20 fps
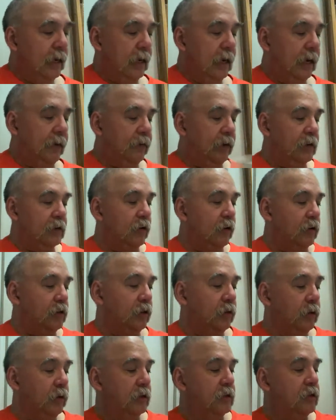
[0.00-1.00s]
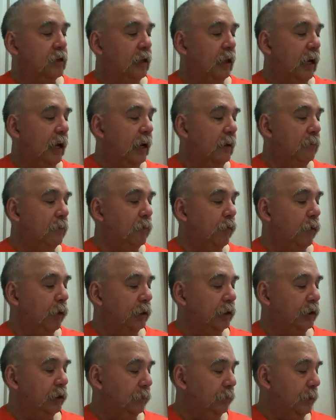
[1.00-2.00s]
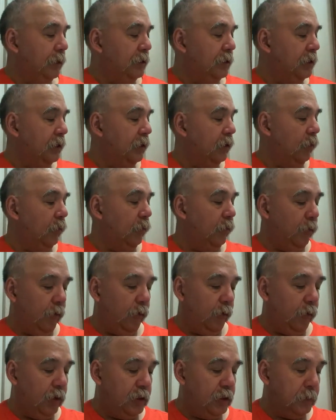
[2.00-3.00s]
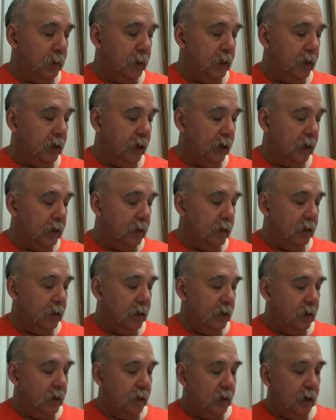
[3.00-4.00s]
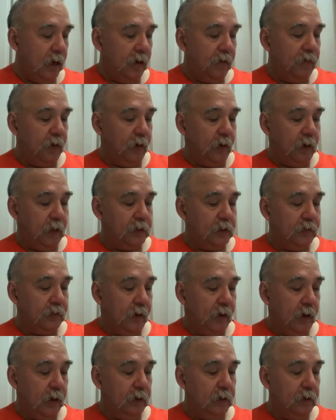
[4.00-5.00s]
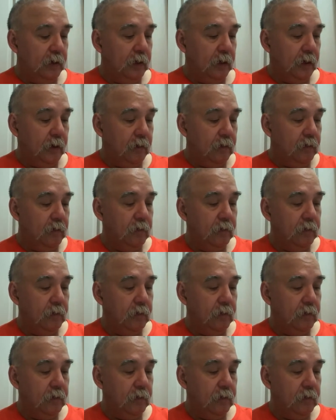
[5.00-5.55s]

as long as you display what you're missing or what's been done, I think that's fine, you know.